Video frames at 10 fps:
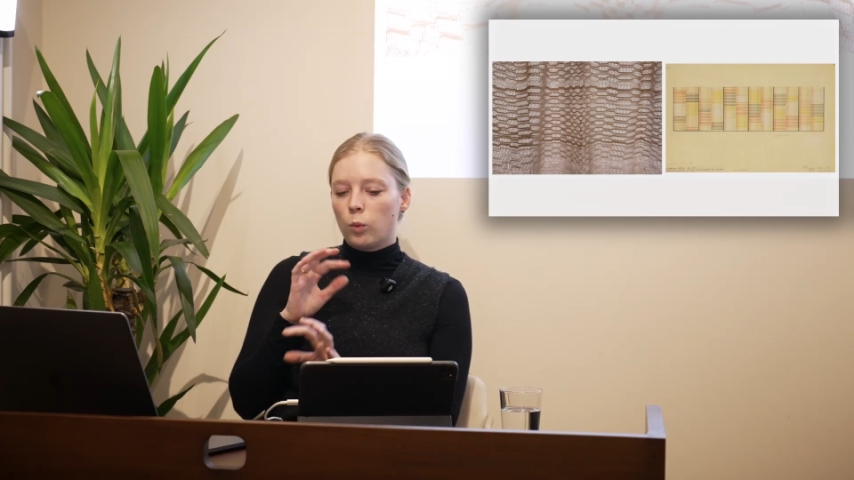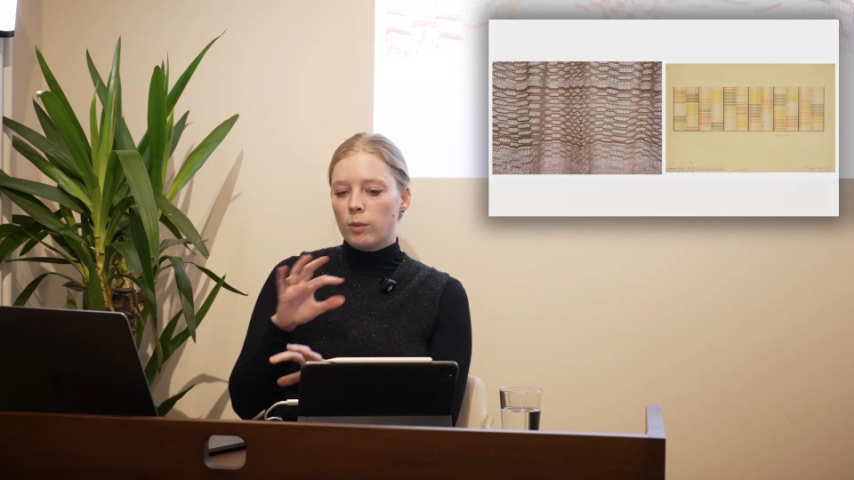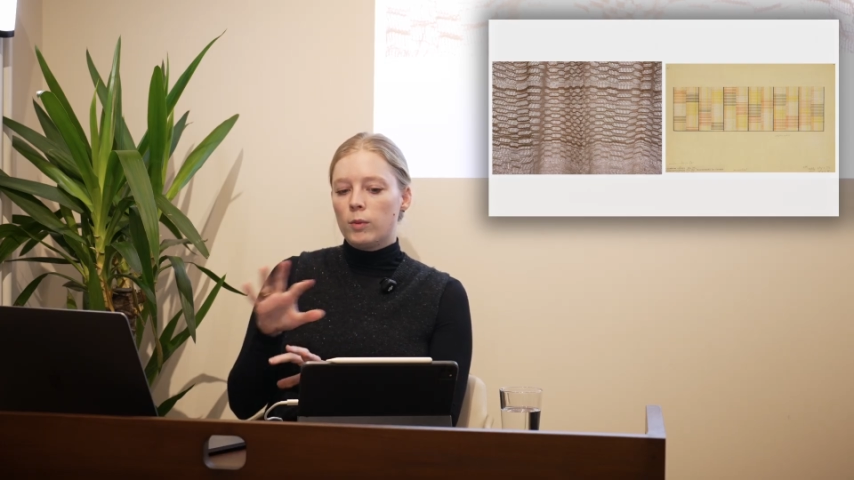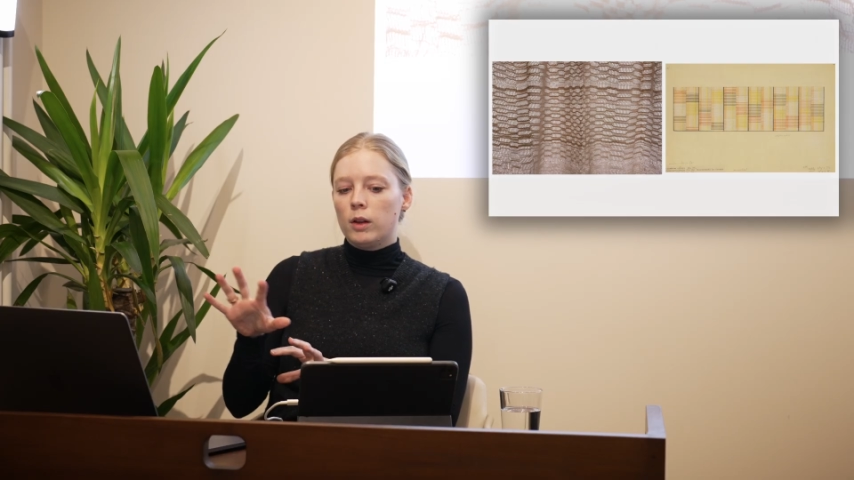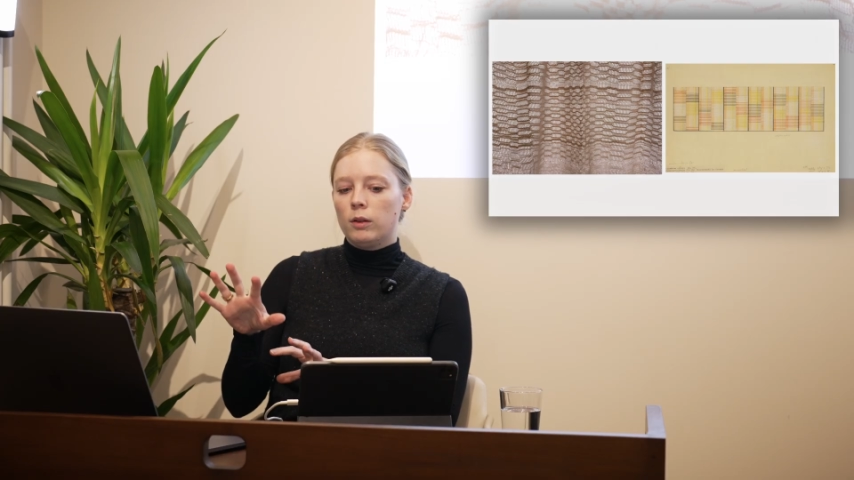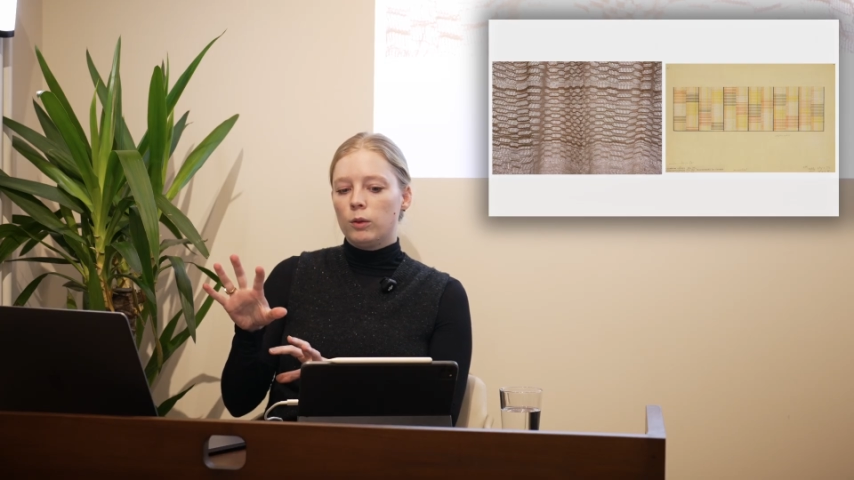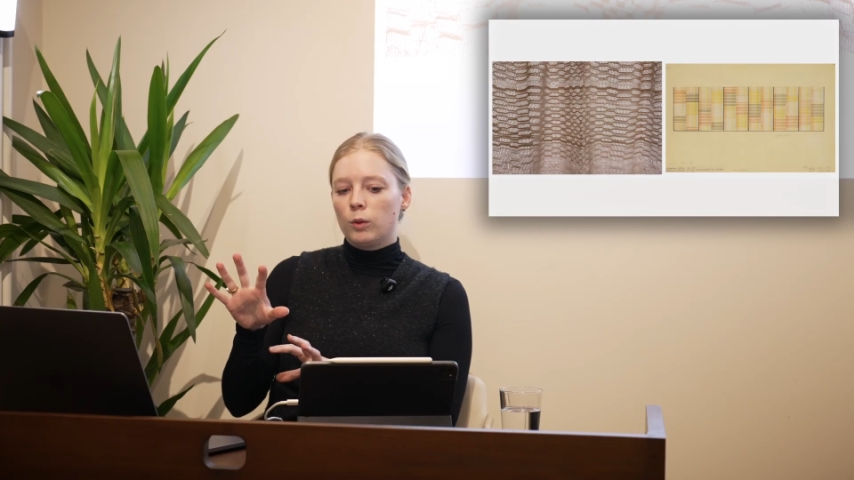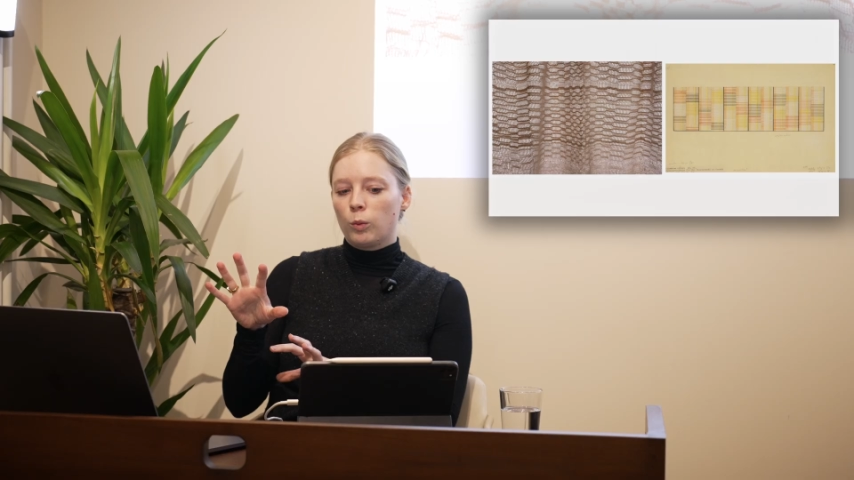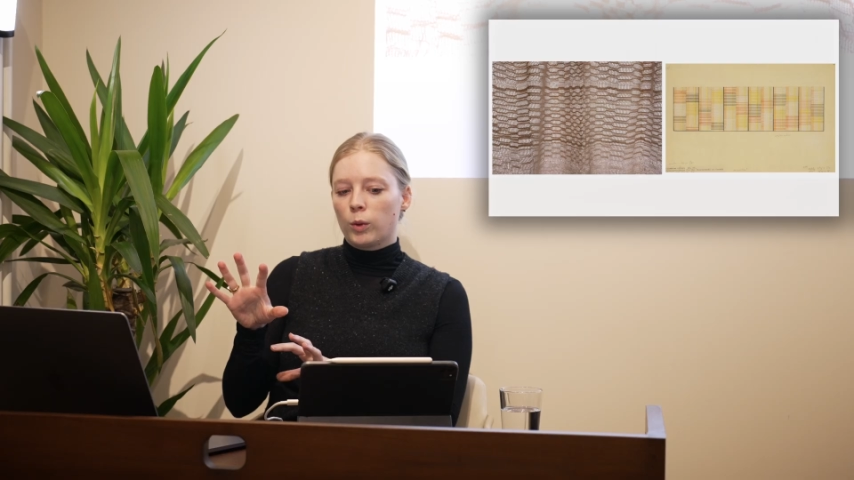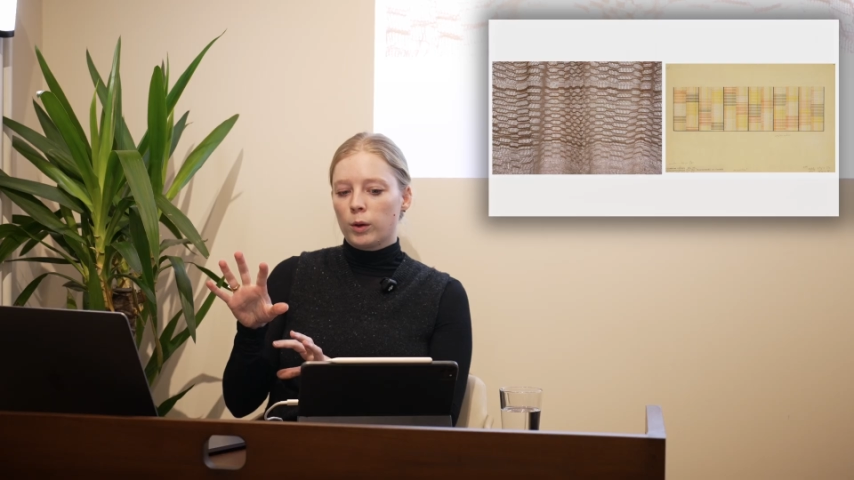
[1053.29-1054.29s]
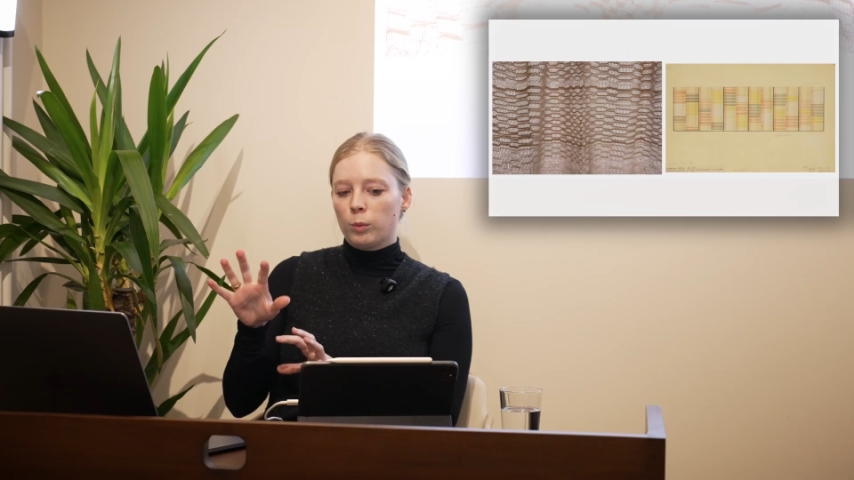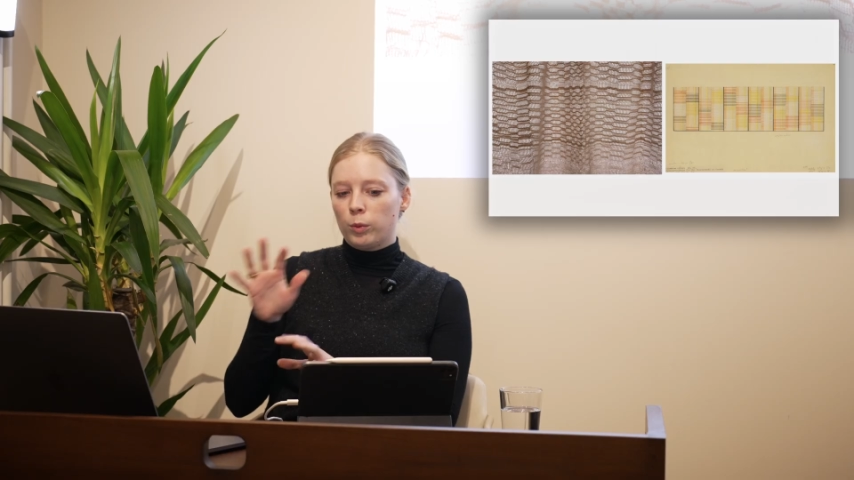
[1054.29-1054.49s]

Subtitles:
women were